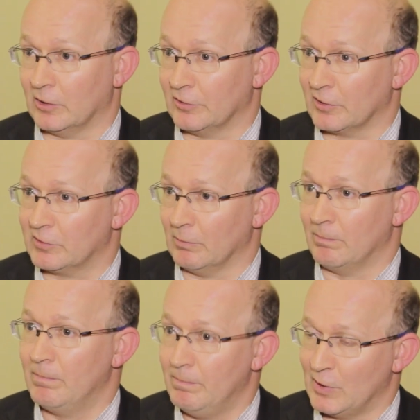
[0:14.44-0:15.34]

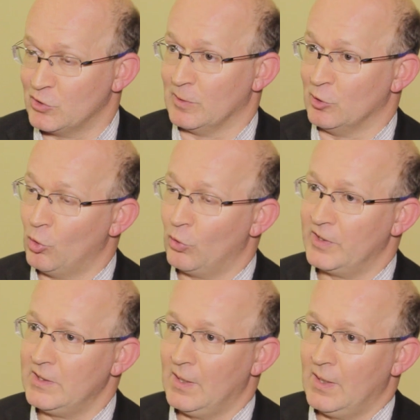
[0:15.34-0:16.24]
conductor Benjamin
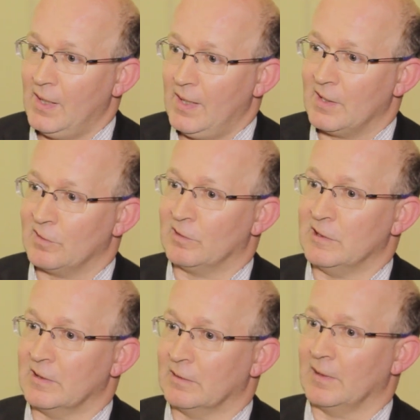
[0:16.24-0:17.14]
Northey is
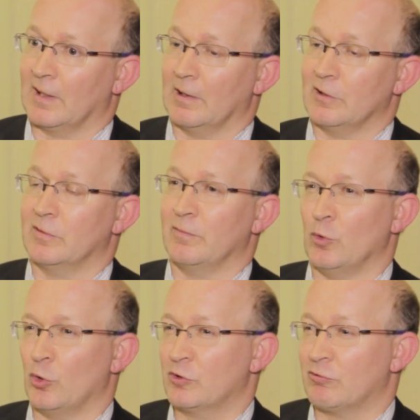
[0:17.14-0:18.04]
leading the Adelaide
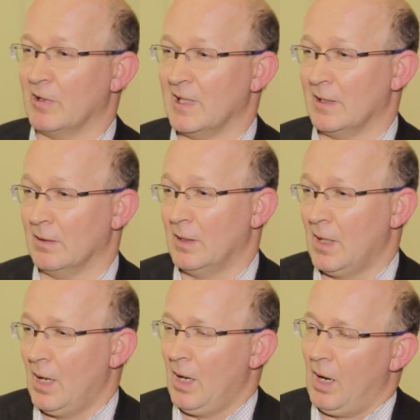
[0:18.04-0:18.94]
Symphony Orchestra in
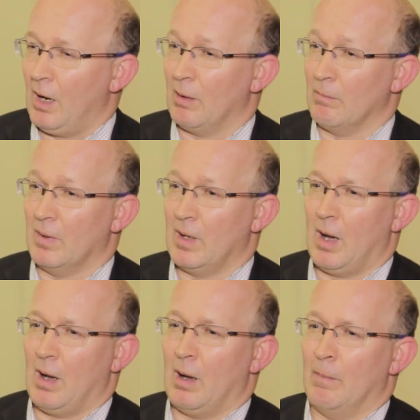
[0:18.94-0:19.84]
um,
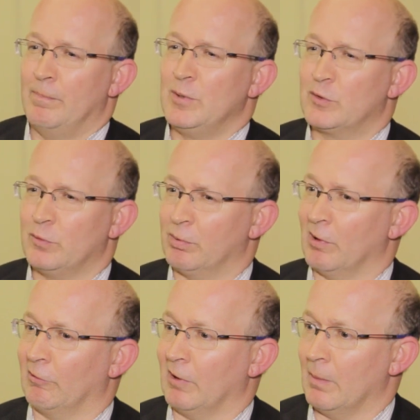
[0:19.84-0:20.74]
a beautiful
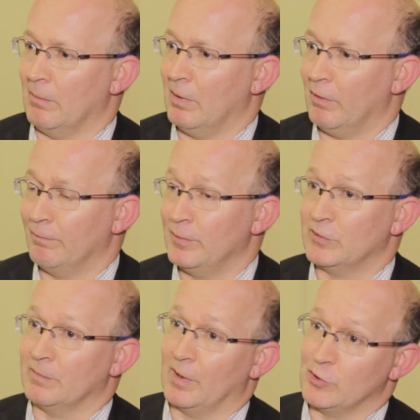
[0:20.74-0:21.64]
programme of
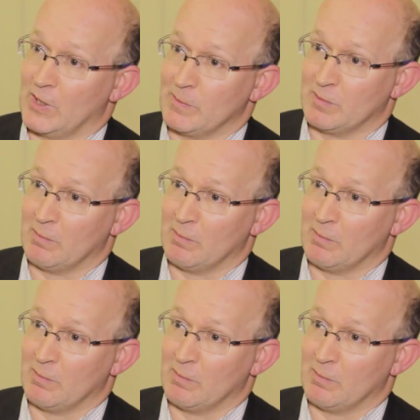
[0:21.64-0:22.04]
music by James